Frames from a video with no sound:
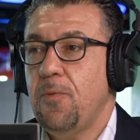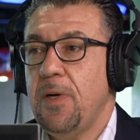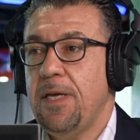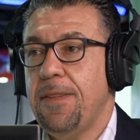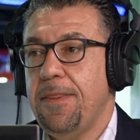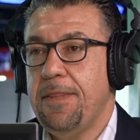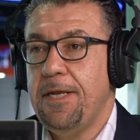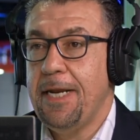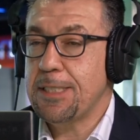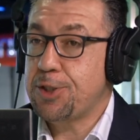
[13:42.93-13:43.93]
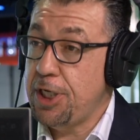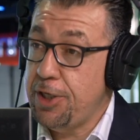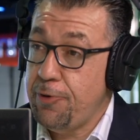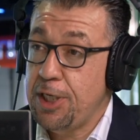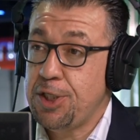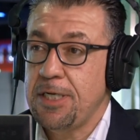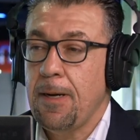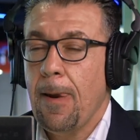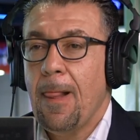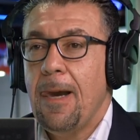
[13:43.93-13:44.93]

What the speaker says: with the next generation,